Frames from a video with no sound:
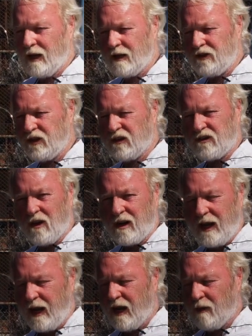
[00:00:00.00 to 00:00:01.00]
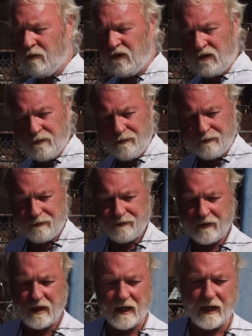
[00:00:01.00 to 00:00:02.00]
adjust our cams.
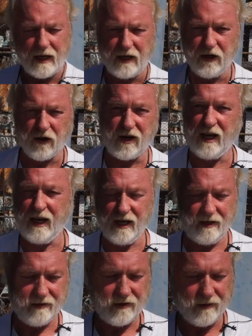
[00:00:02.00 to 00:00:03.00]
Your kit